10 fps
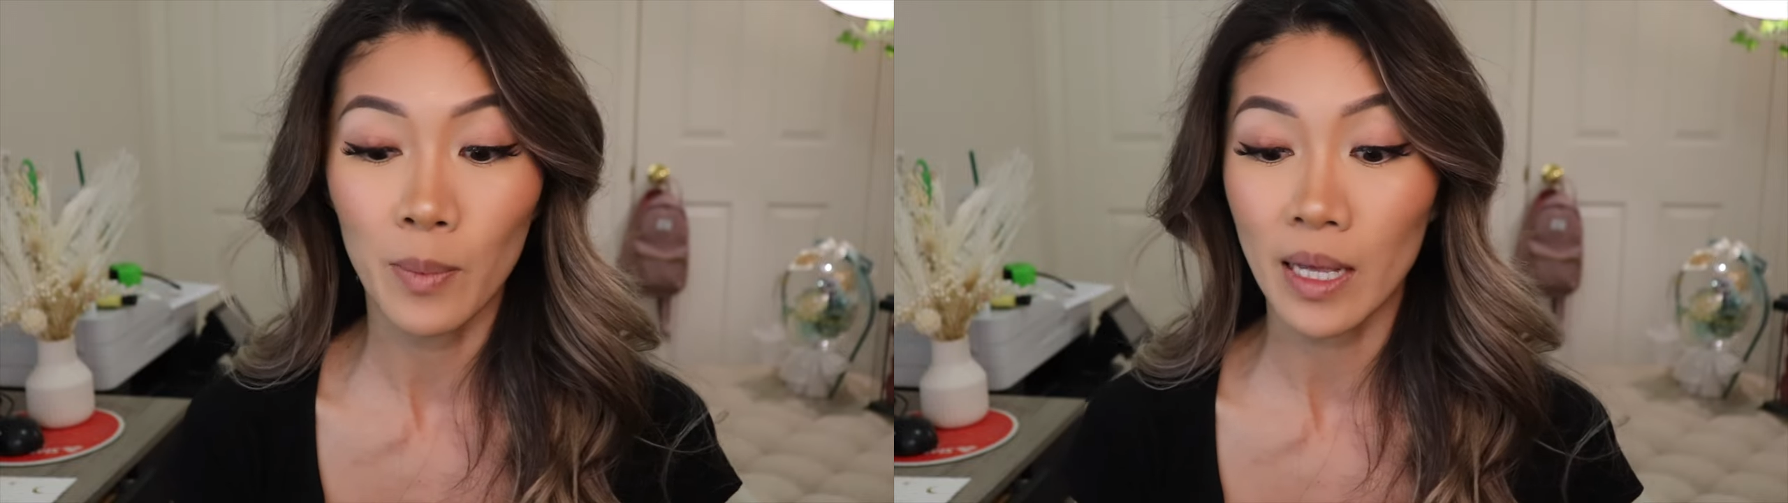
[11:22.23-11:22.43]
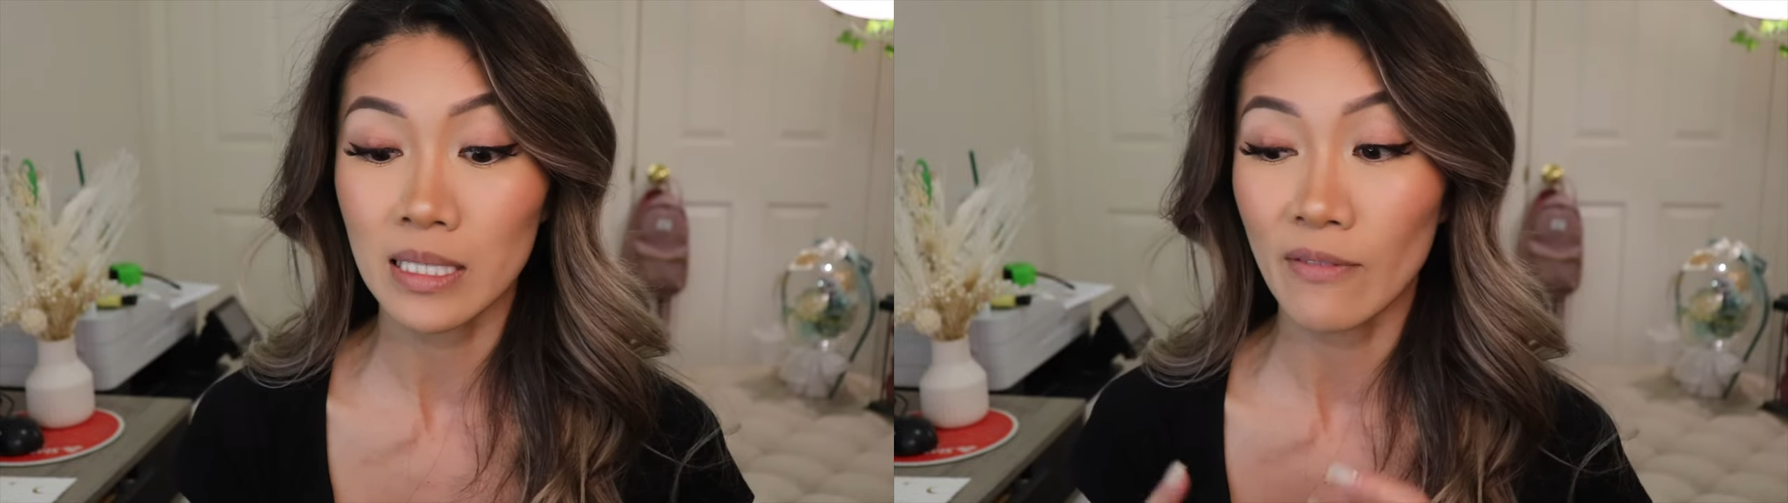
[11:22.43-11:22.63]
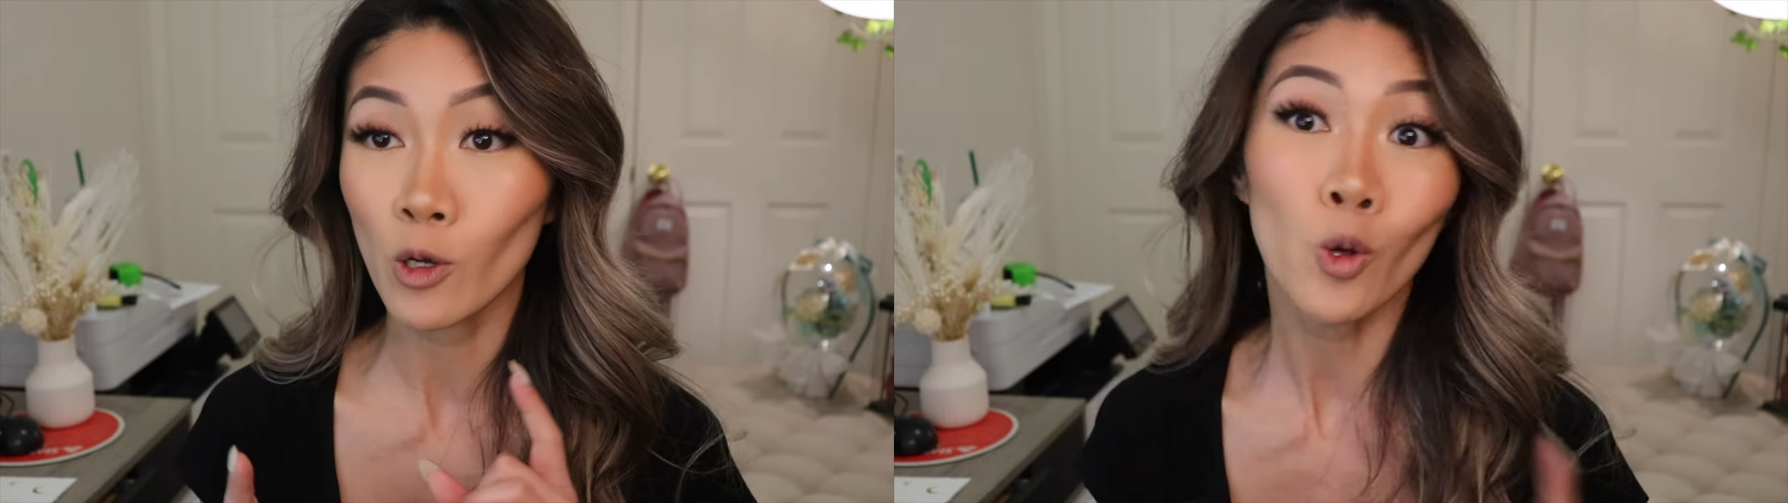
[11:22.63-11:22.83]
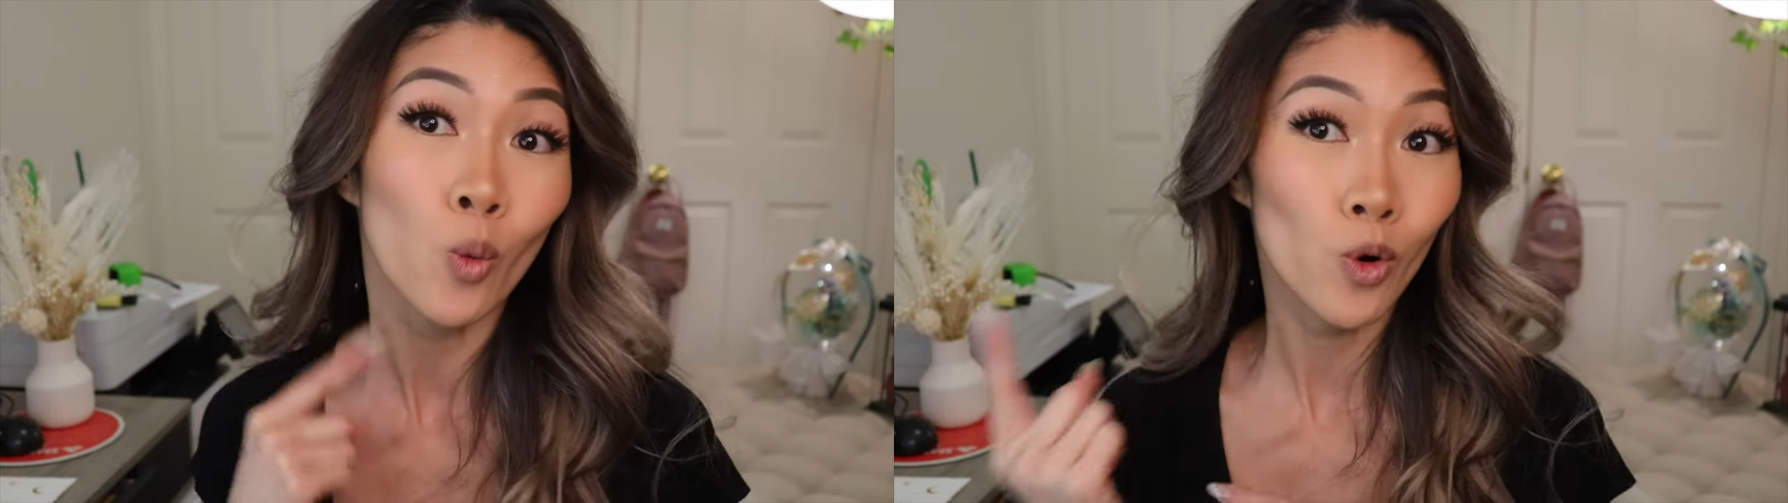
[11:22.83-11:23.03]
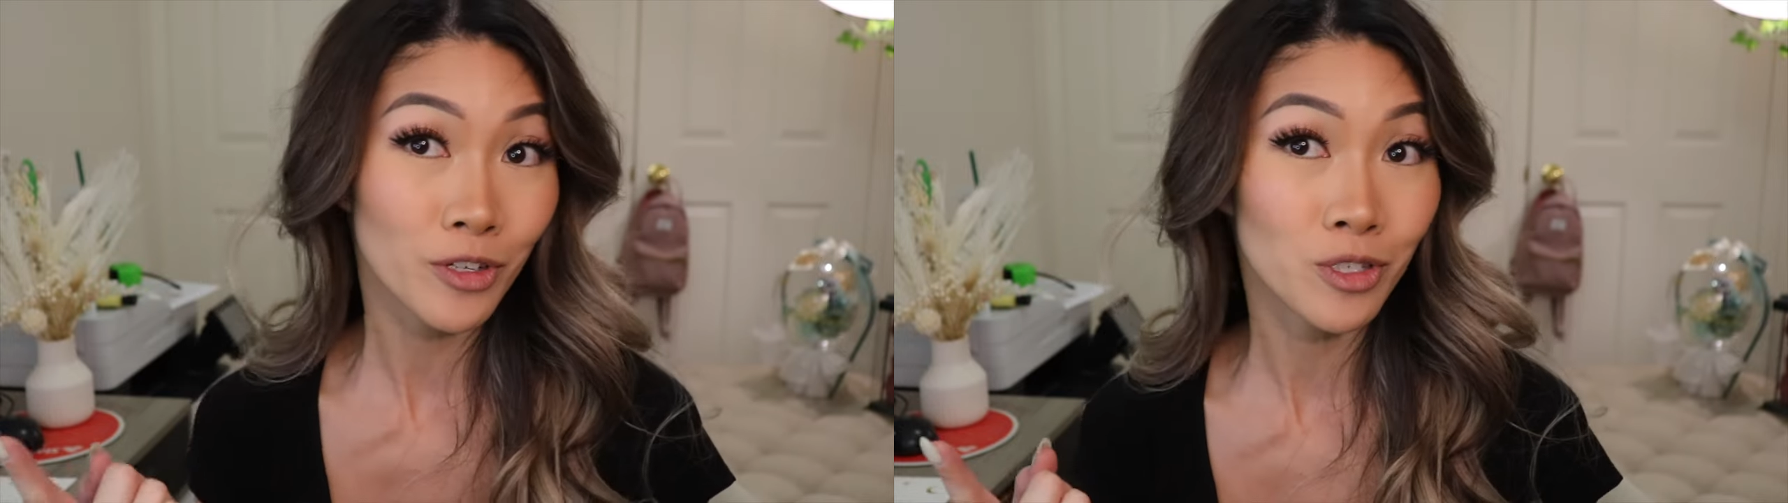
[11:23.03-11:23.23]
because I have to go to
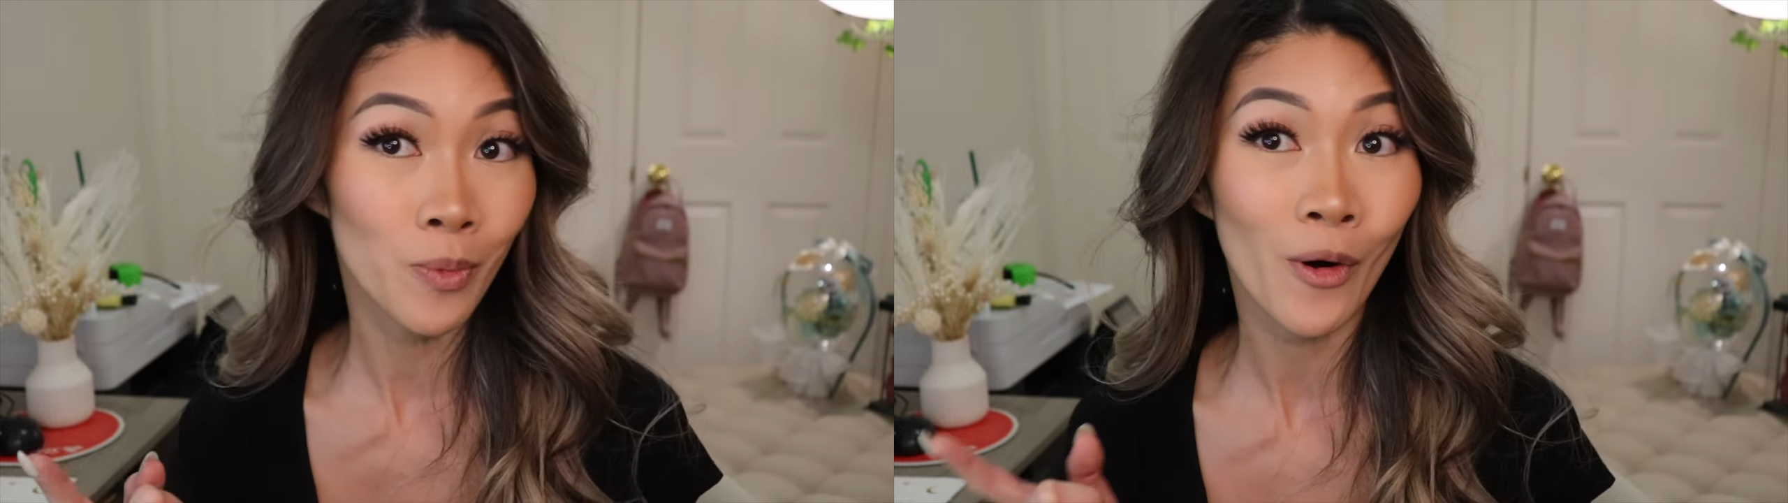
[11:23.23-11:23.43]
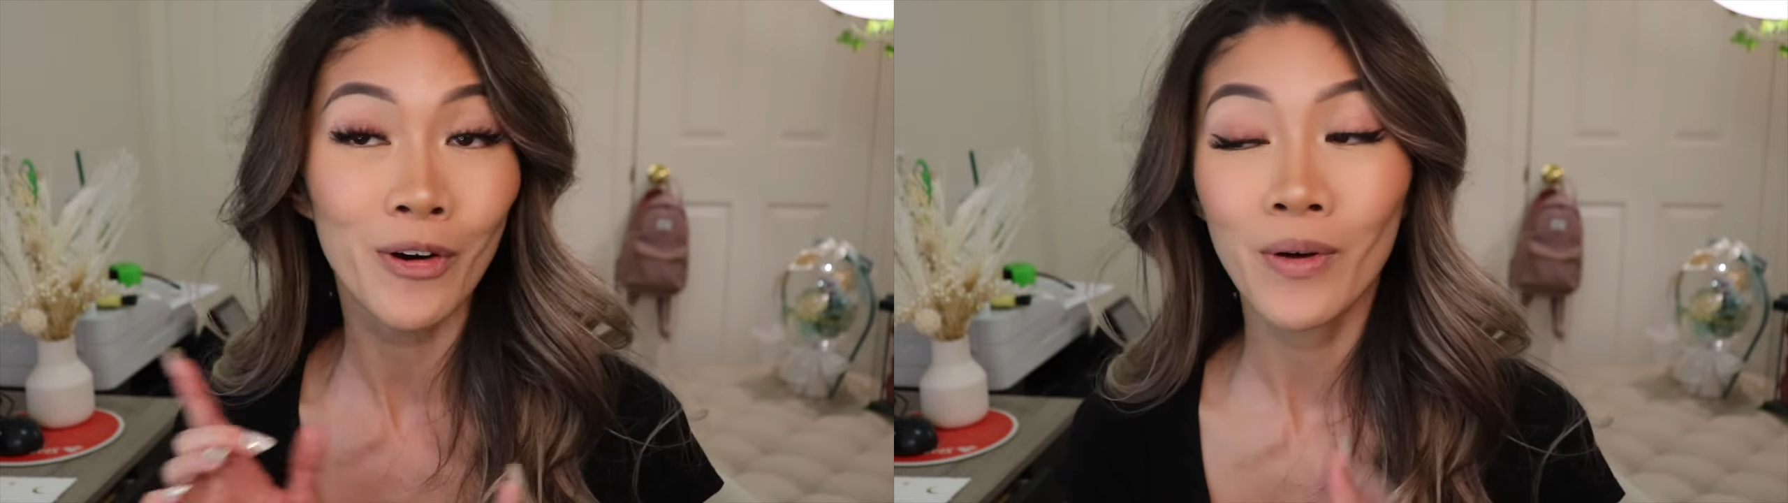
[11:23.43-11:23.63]
work tomorrow.